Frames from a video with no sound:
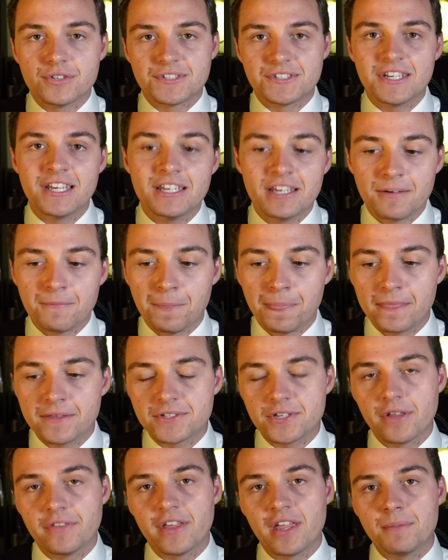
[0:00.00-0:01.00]
you're seeing.
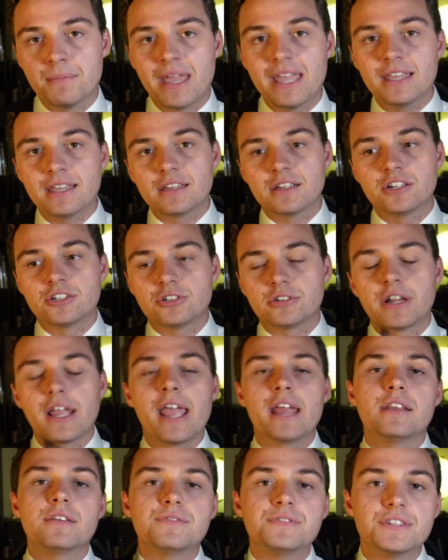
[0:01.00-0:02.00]
So they make
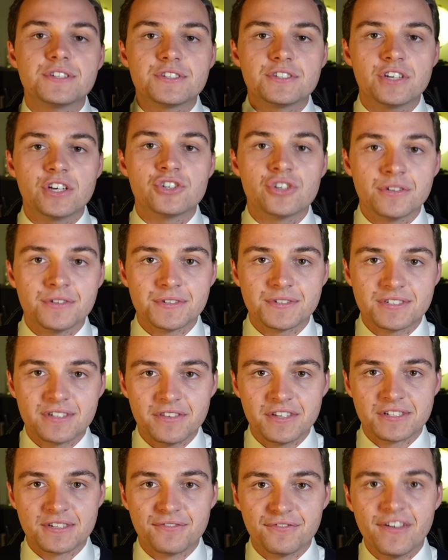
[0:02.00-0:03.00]
creative decisions to
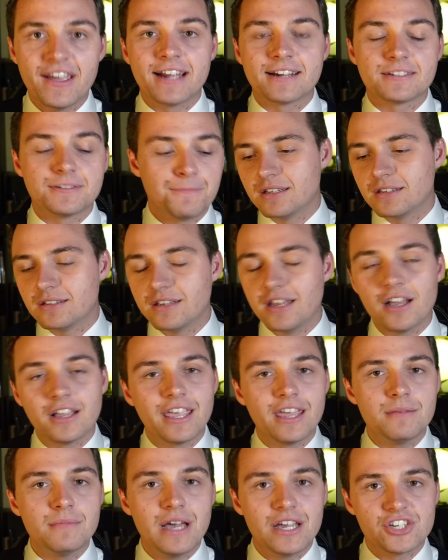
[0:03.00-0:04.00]
this effect. Now,
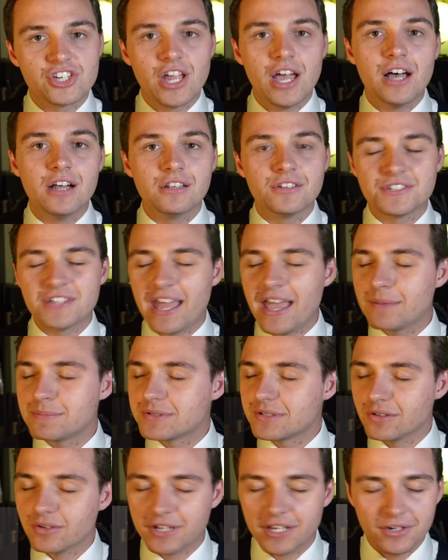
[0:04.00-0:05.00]
Ken Marshall, who's an
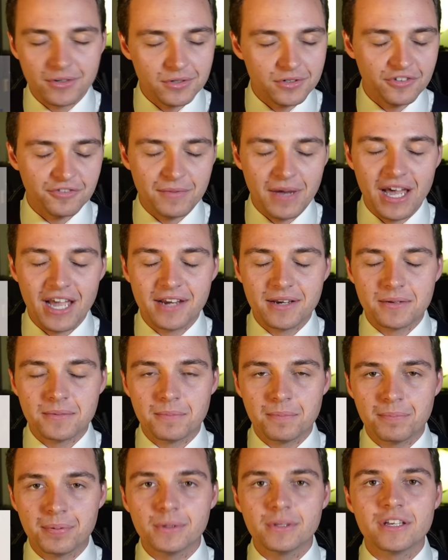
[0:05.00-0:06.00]
absolute hero of mine
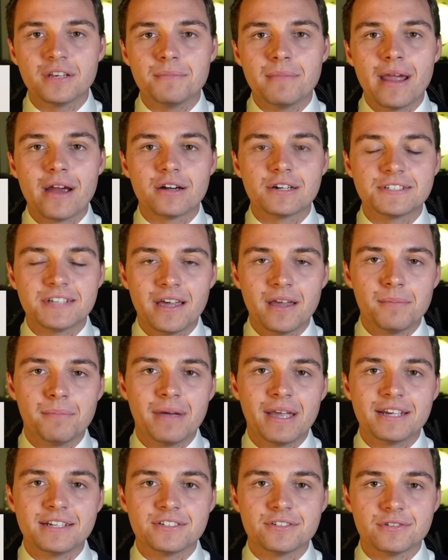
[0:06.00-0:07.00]
and brilliant maritime
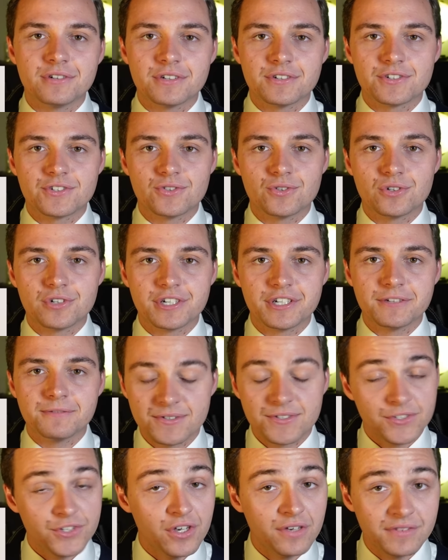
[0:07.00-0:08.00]
painter and historian,
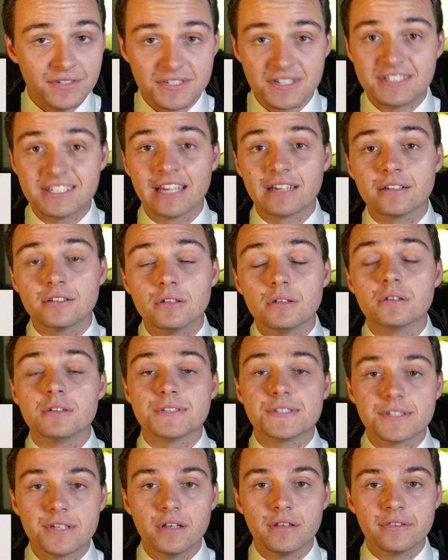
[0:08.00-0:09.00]
served as a technical
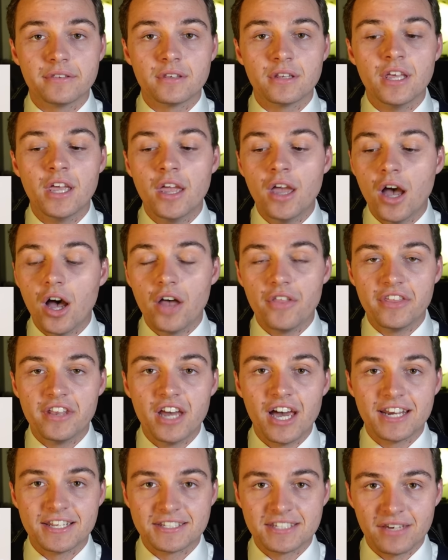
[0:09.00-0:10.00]
consultant on the
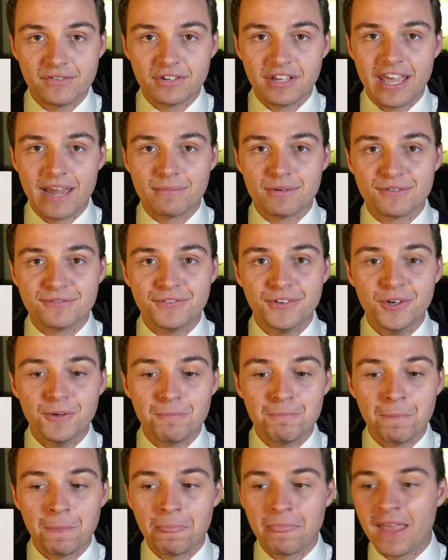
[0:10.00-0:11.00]
97 Cameron
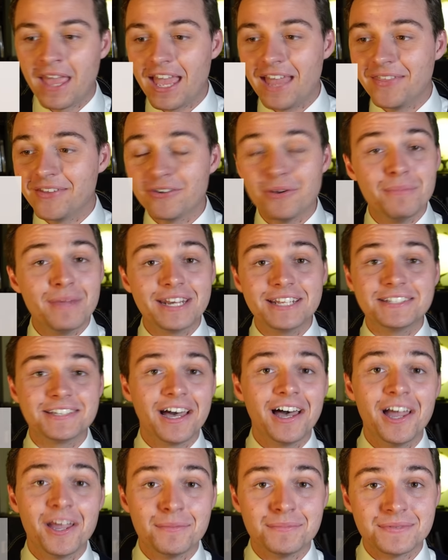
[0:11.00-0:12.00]
film. And there were many
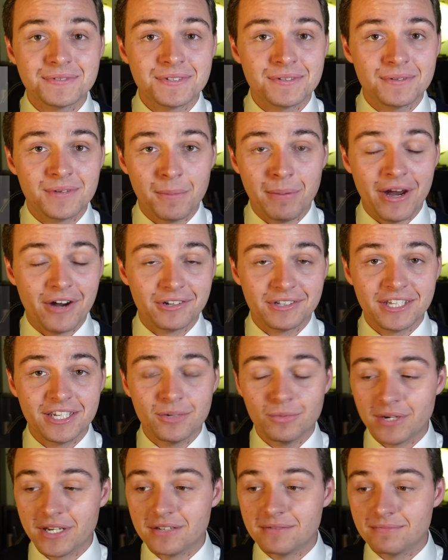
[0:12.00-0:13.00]
times,
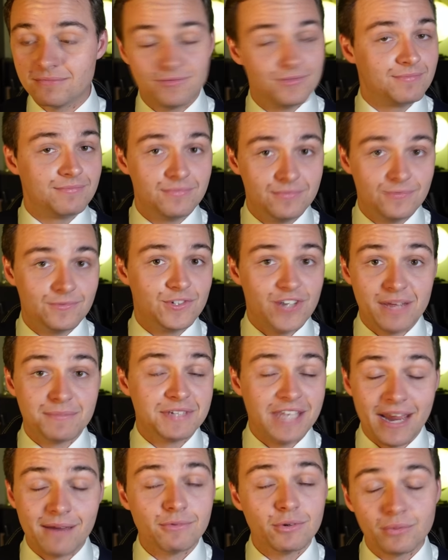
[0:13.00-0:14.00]
apparently, when
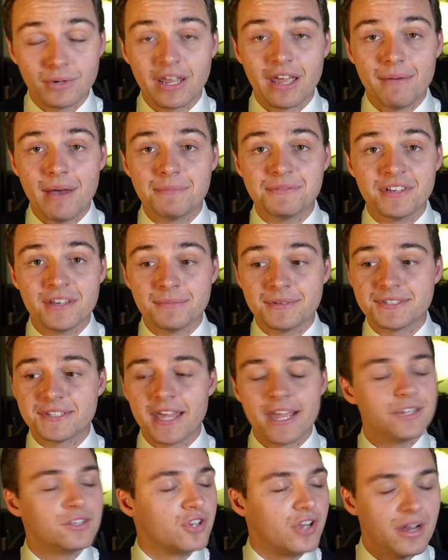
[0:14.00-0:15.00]
James Cameron would come up to him and
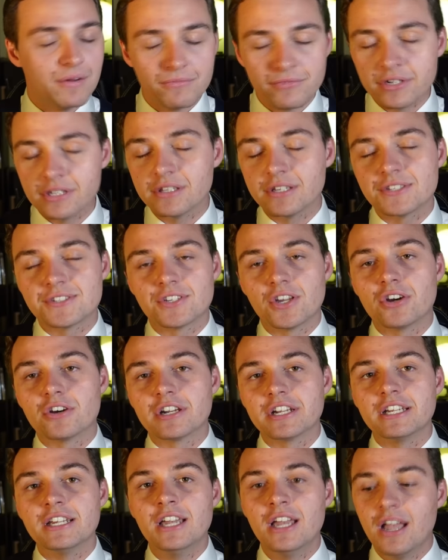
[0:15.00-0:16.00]
say, Look, I'm really
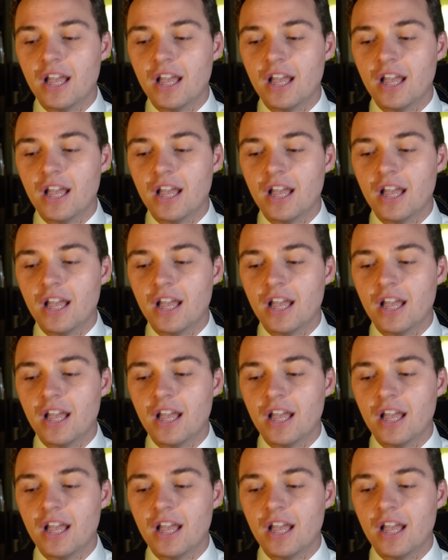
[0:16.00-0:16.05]
sorry.